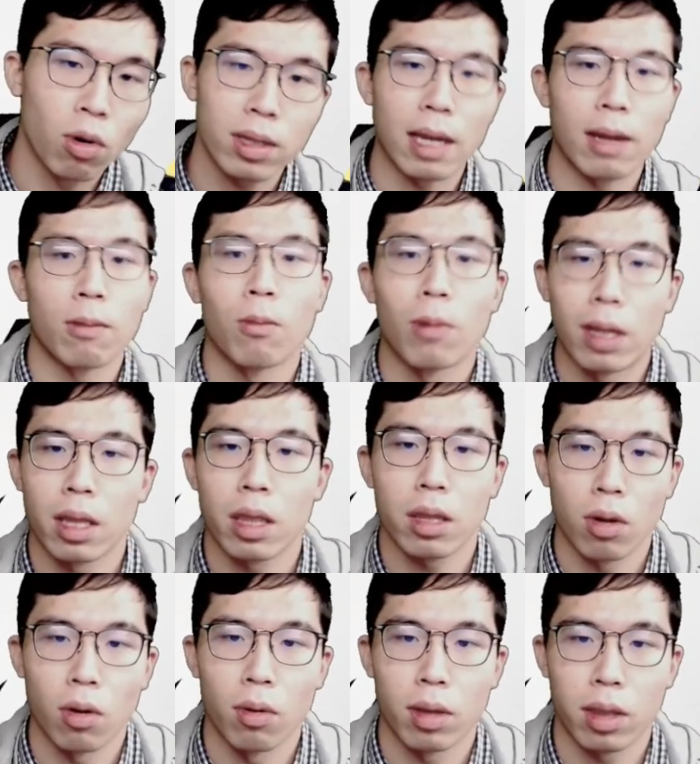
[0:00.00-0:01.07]
than 1
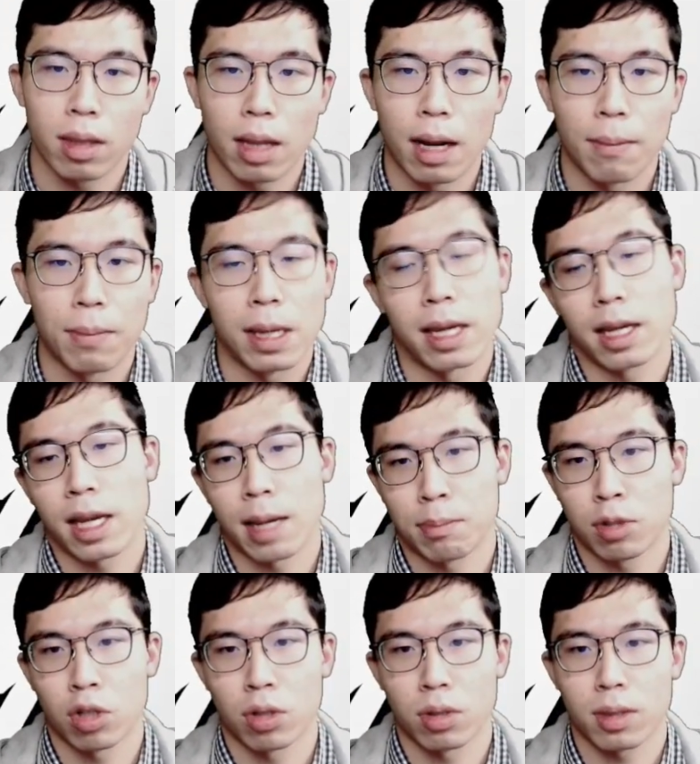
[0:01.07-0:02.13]
stones are being
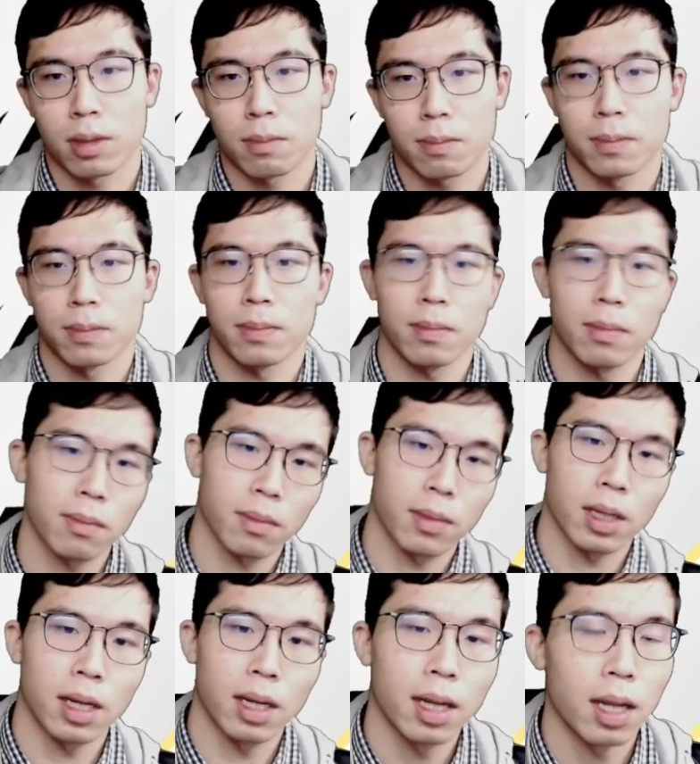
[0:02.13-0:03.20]
captured.
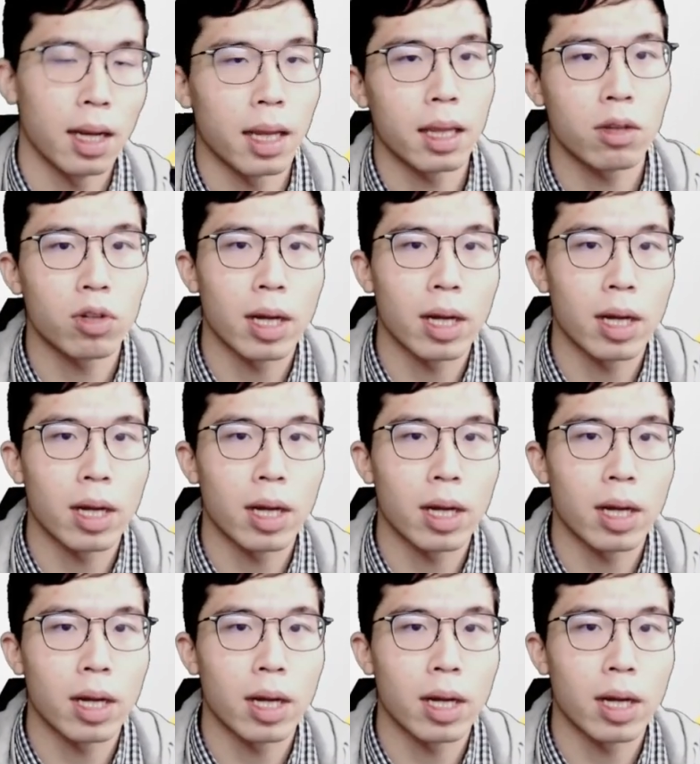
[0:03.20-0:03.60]
Let's try